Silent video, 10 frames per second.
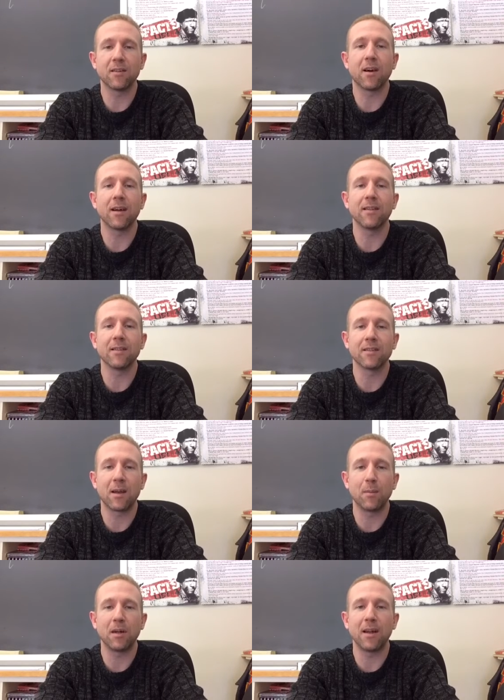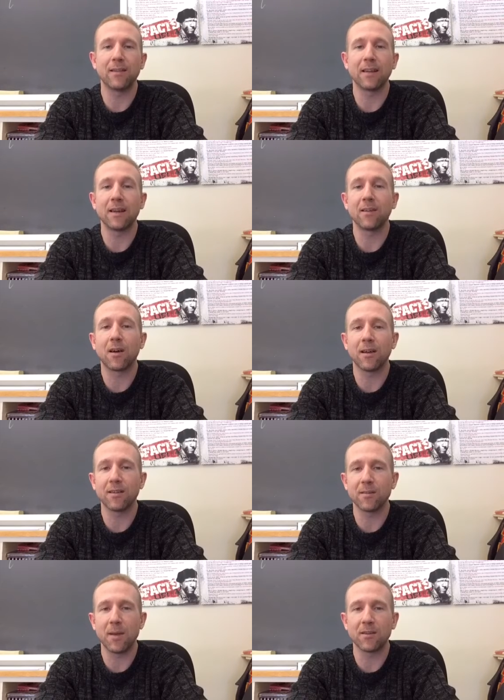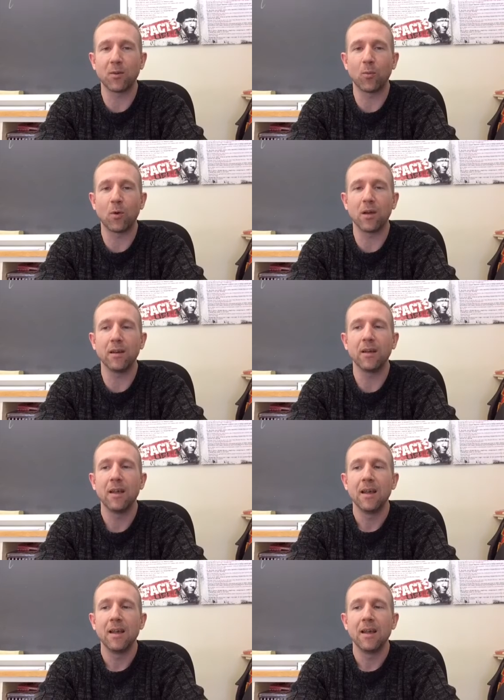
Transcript: I taught it in the summer and then I taught it in semester 1.